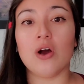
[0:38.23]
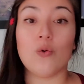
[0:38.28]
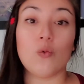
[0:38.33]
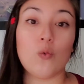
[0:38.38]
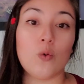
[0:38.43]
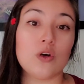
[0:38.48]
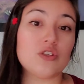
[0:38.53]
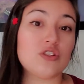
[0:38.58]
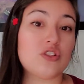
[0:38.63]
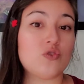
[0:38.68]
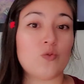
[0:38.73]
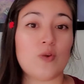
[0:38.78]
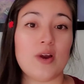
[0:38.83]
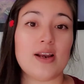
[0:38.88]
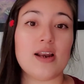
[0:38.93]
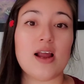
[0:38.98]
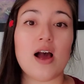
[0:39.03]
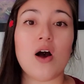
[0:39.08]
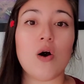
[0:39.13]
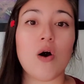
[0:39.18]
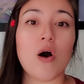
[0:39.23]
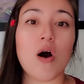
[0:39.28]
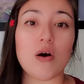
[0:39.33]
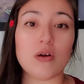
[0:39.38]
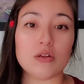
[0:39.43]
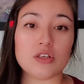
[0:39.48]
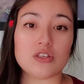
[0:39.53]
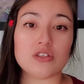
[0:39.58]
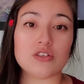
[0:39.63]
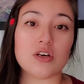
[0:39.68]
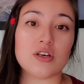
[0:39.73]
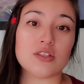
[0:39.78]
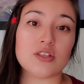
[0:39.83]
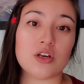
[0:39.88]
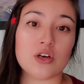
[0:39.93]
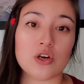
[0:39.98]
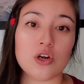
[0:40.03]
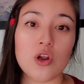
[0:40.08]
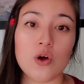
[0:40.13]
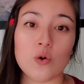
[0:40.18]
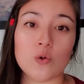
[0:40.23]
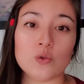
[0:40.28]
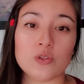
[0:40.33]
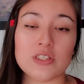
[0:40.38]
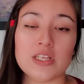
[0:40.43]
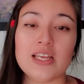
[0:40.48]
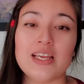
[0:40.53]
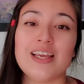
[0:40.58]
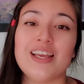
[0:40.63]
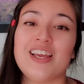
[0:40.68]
once right now all the stores are closed.